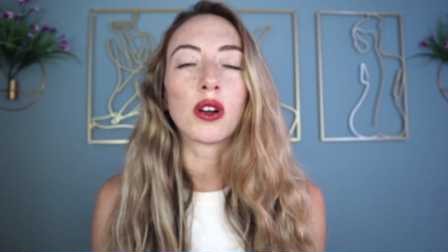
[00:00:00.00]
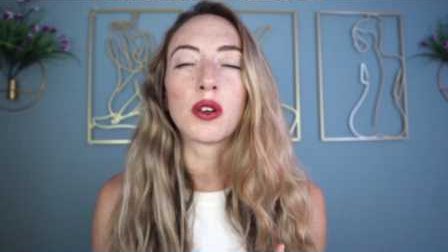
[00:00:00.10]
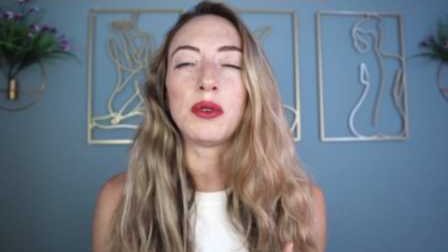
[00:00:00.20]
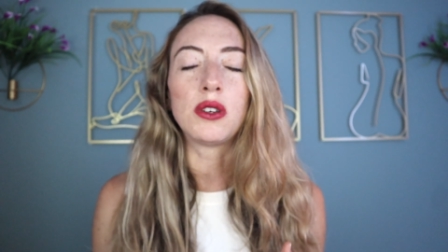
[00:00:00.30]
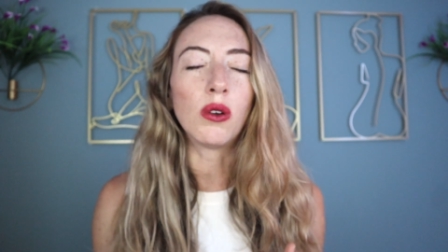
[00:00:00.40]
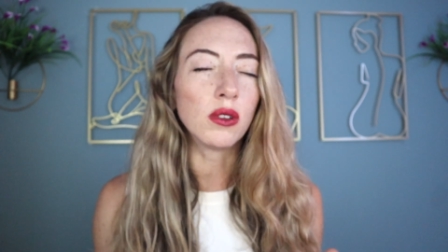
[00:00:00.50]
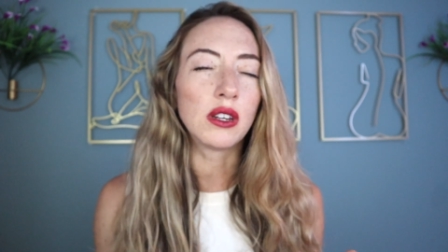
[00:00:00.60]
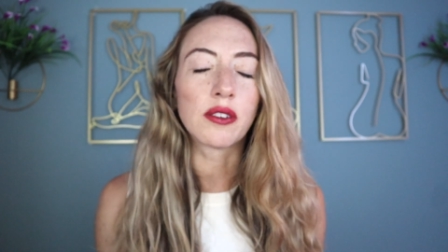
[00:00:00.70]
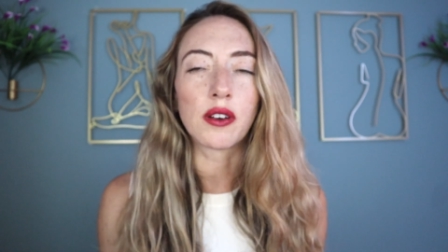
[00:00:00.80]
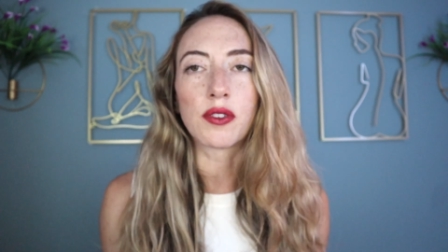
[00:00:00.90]
could be totally
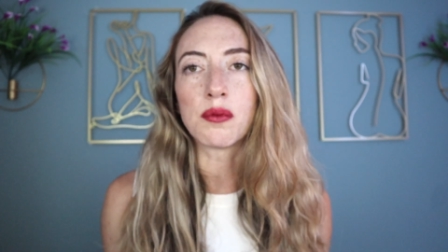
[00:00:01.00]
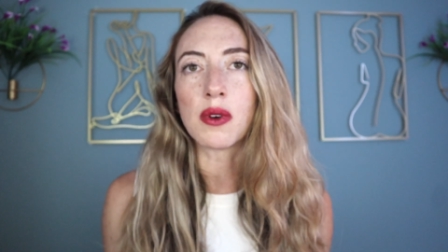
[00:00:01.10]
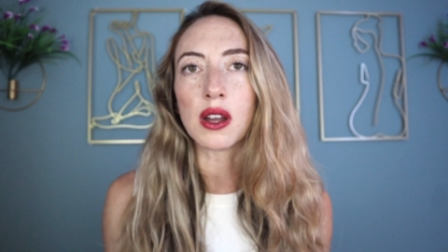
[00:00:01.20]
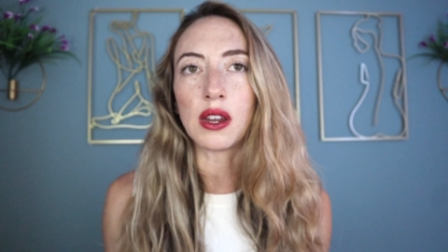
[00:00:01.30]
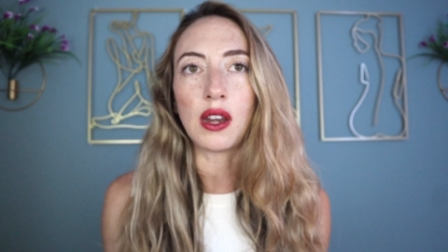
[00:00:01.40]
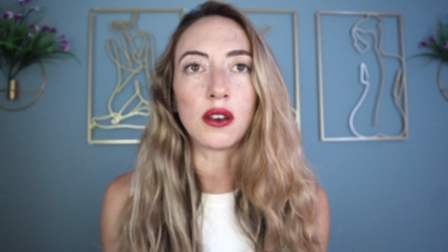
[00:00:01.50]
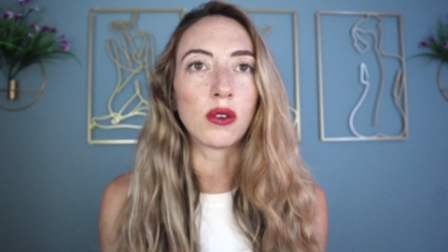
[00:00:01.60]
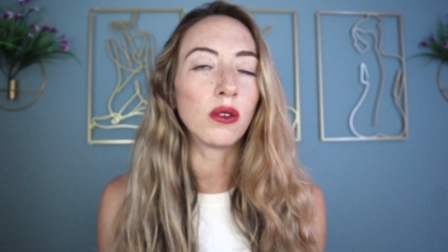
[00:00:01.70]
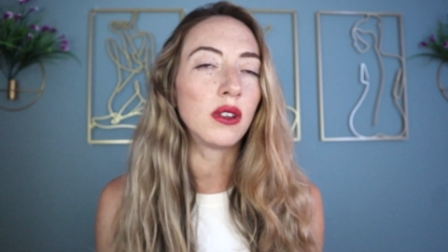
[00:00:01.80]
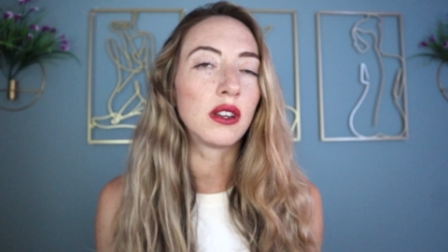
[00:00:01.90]
different from mine and totally